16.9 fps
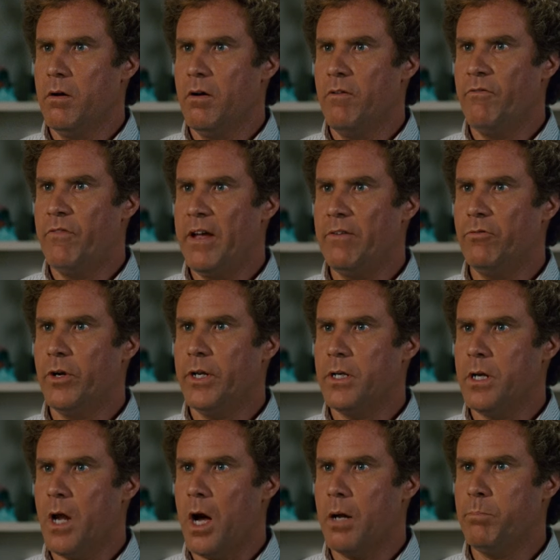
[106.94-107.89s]
Favorite
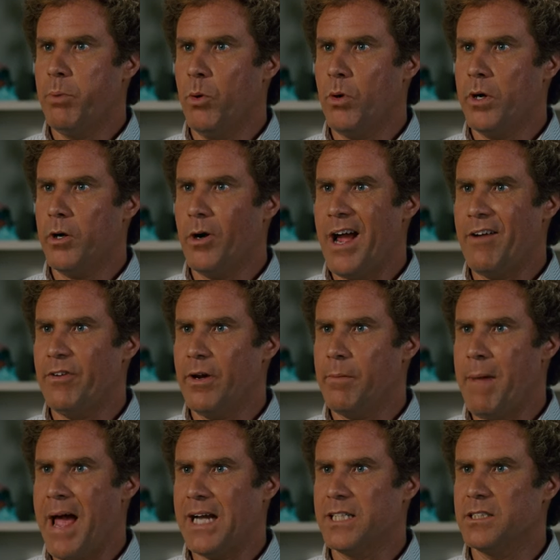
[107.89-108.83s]
non-pornographic
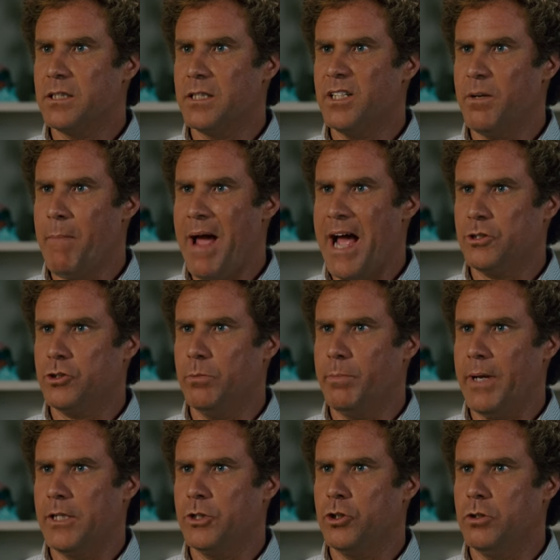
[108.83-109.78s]
magazine to
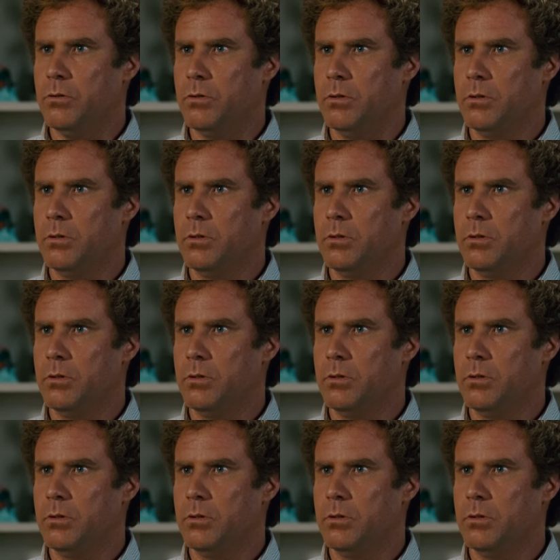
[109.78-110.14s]
masturbate to?